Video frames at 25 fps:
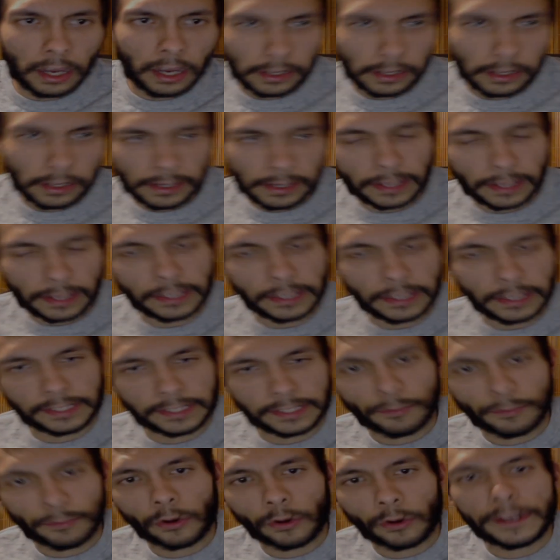it's
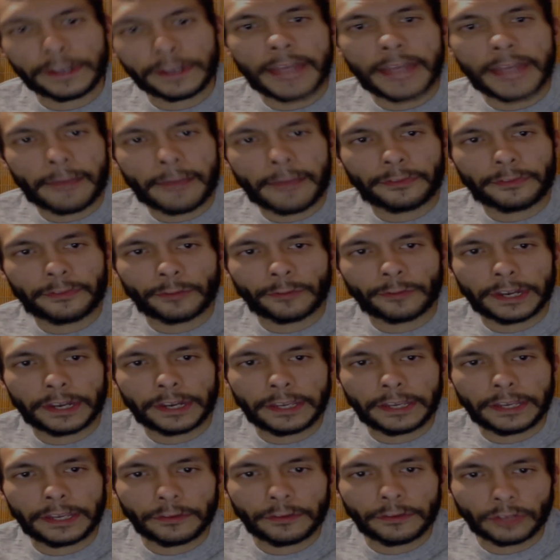more in depth
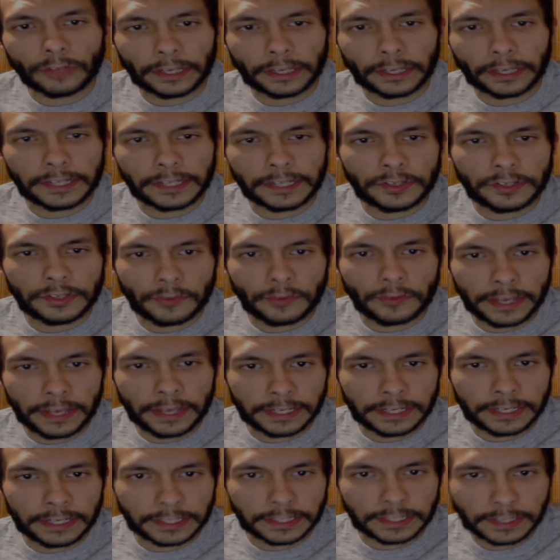when you look into
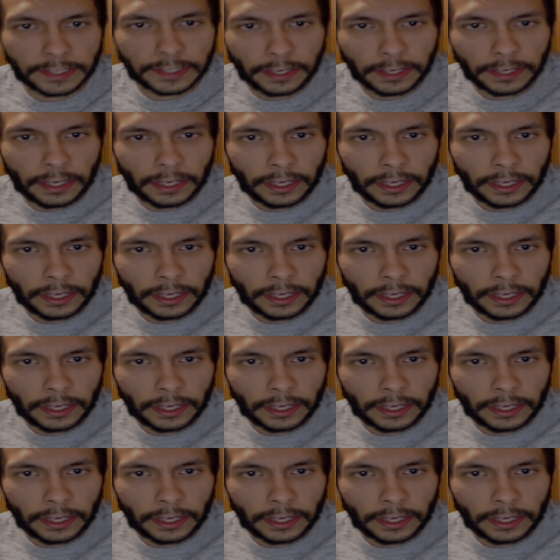his